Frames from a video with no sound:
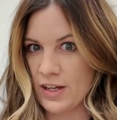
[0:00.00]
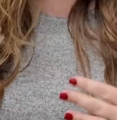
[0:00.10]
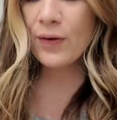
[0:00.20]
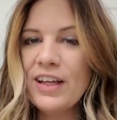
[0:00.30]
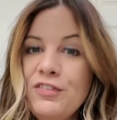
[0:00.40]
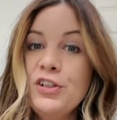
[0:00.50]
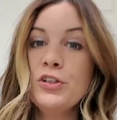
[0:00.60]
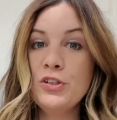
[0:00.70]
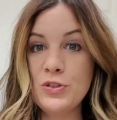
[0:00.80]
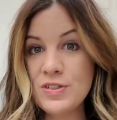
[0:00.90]
Now, if you're
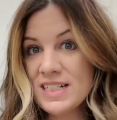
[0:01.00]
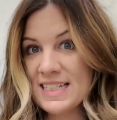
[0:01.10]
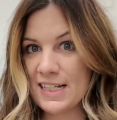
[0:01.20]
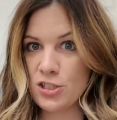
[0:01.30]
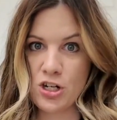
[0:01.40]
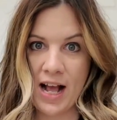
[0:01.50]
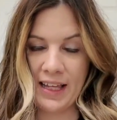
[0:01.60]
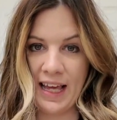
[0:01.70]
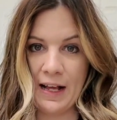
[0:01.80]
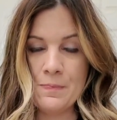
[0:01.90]
new to data
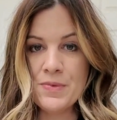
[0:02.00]
tracking,